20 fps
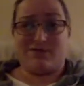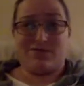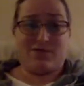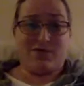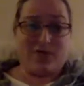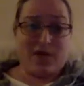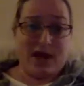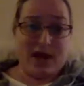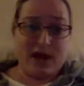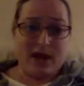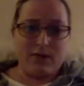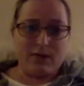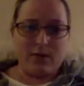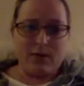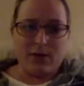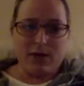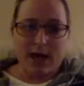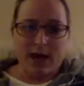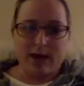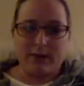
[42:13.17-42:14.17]
fake, for
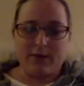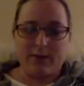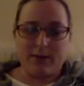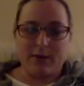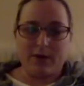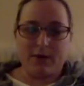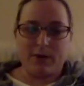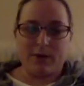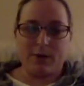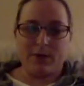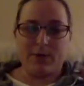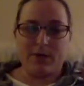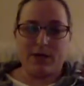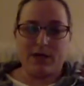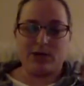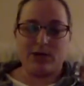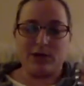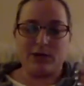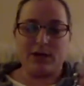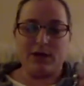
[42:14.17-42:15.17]
lack of a better word, because
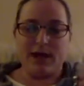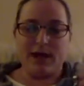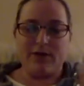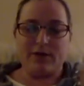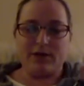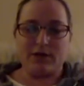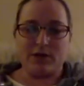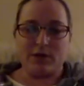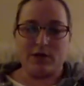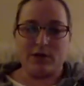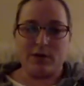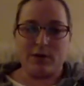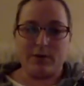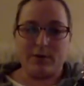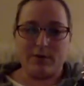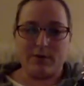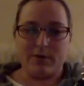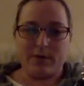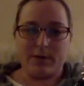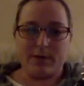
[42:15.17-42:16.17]
you're going to have a certain number
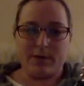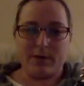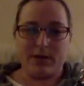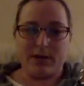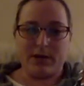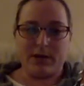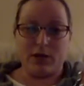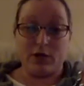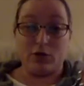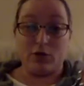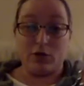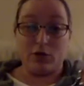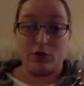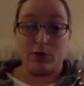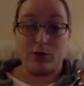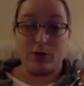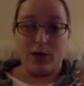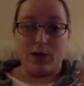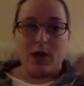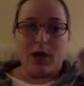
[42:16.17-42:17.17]
of people in your group
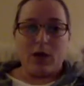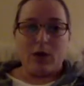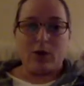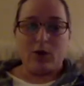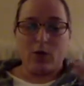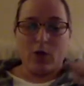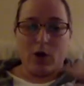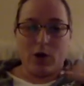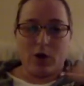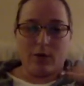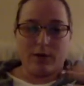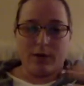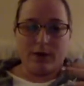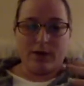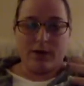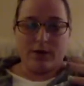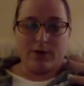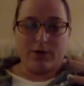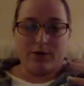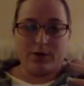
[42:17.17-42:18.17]
who already
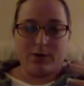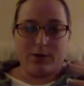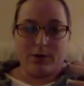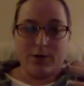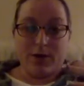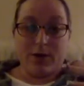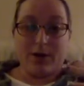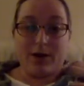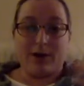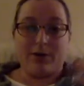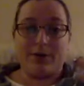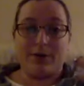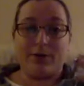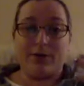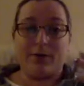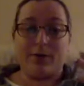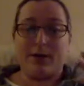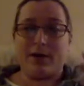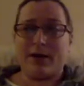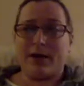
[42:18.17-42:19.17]
know who you are, and they're going to
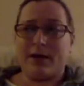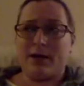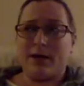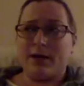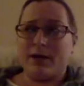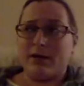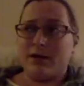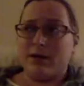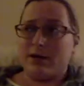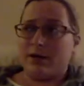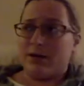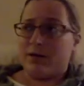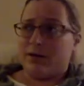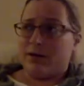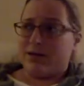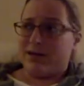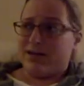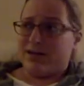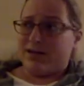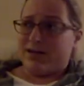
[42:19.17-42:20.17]
be like,
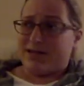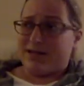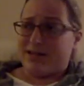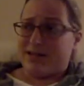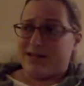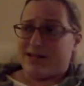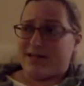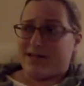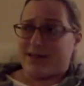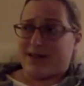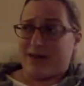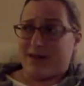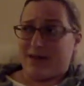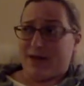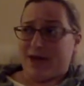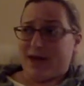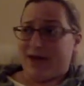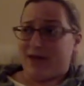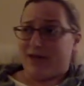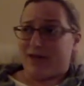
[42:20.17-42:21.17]
does Sarah
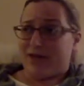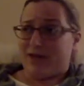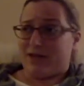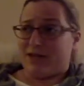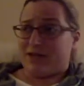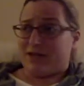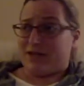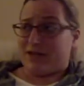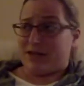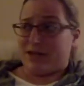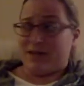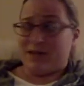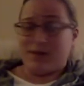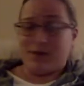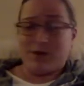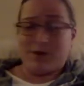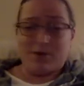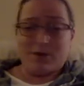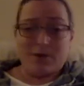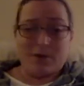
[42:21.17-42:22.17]
have a date we
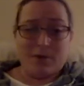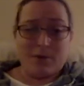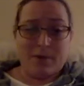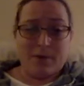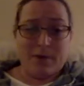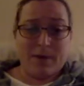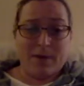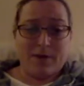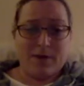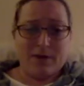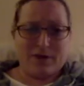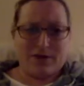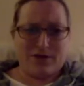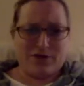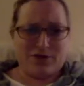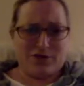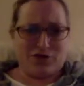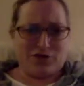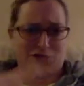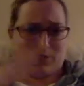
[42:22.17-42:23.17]
don't know about? Is she
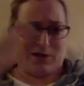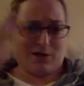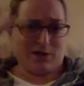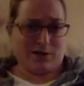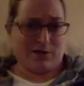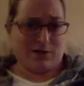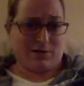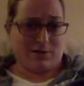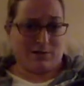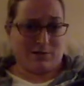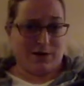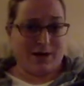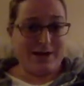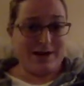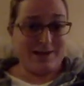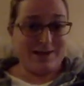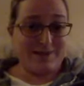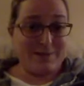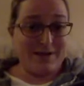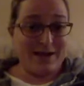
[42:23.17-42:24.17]
cheating on her
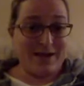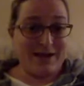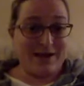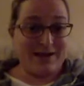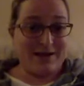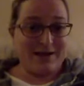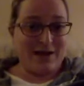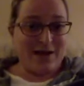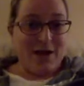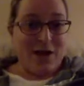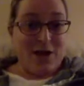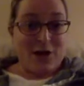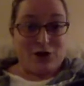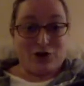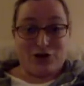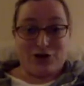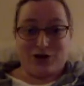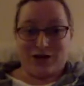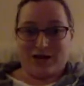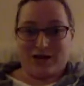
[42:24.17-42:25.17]
husband?
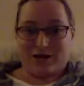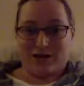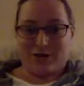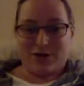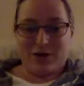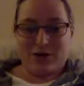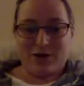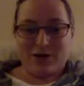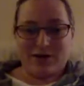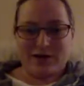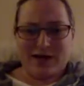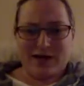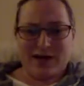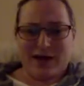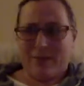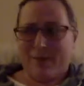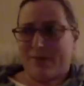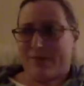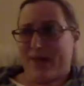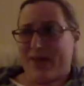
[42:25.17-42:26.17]
She is all done
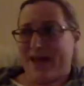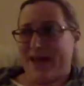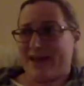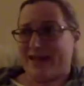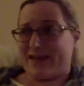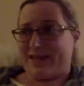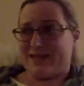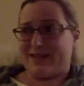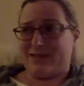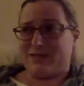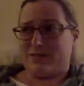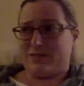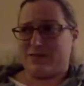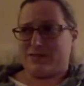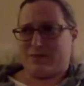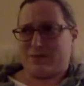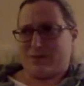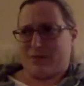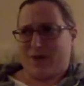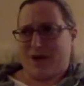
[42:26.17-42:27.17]
up.
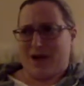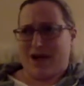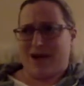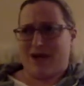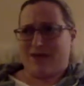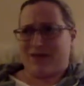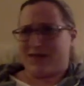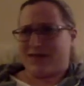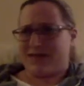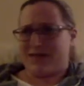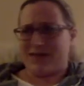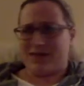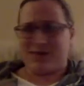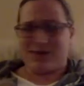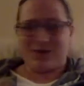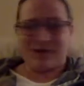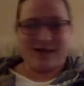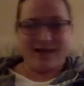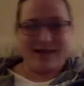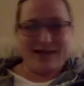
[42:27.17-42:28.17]
I haven't seen her
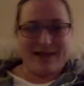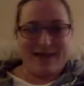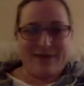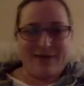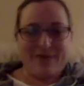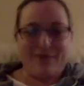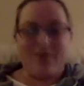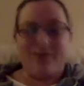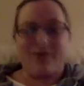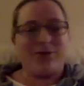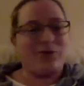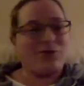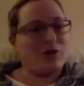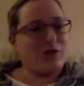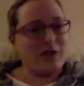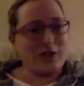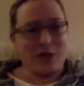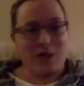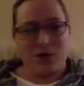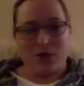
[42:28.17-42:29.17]
like that in forever.
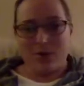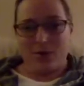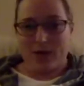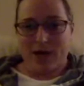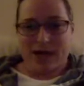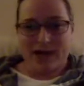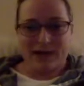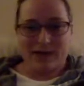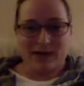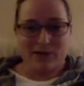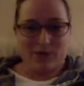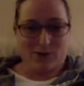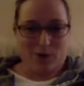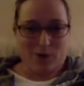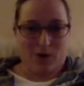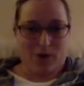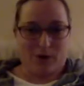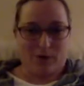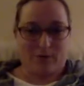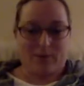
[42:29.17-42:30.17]
Just go as you
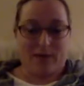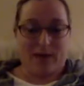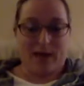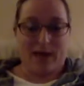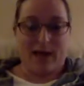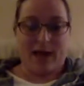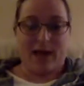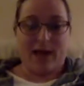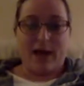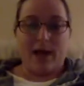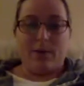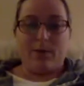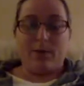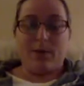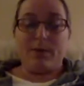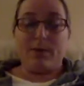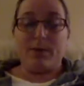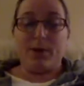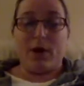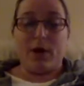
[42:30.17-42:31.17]
are, right?
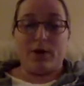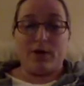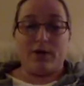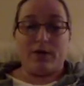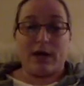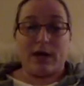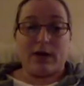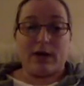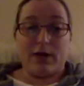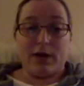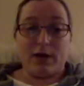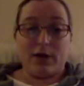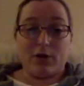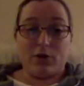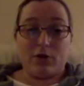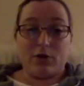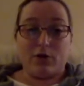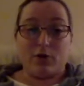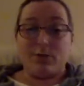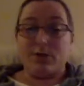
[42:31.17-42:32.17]
People are there in your
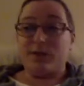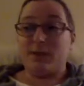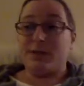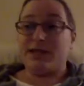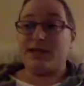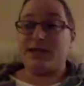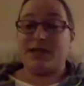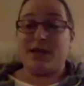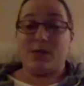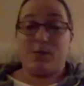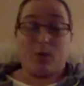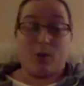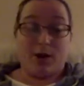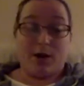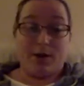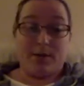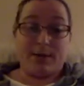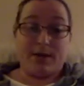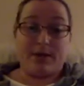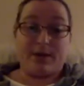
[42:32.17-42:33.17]
groups because they want
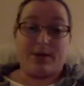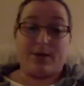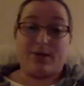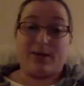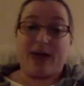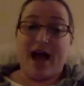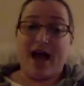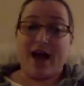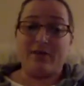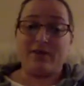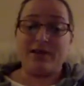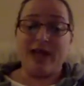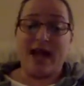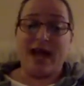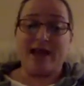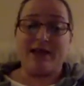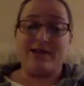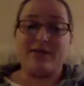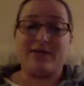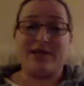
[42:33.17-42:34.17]
to be there. They have to
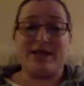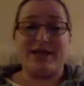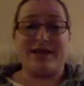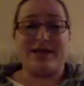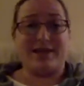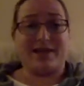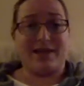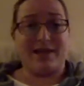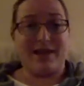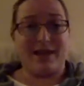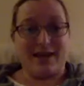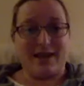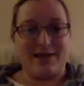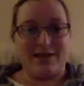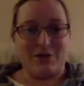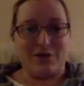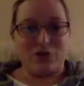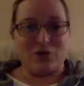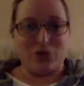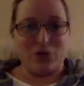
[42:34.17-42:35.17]
actively click in
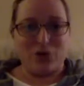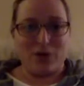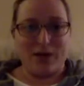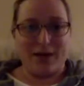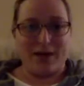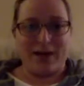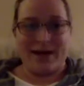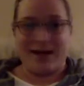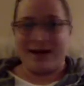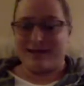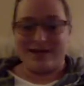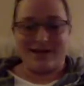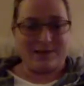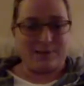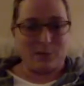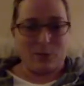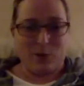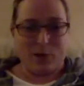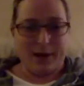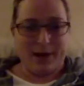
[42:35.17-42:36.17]
to join at this
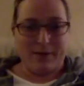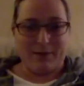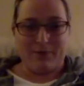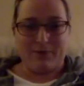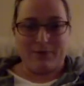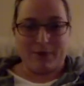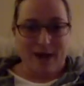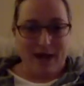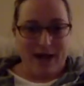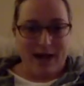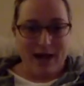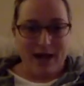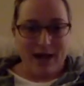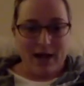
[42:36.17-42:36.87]
point, right?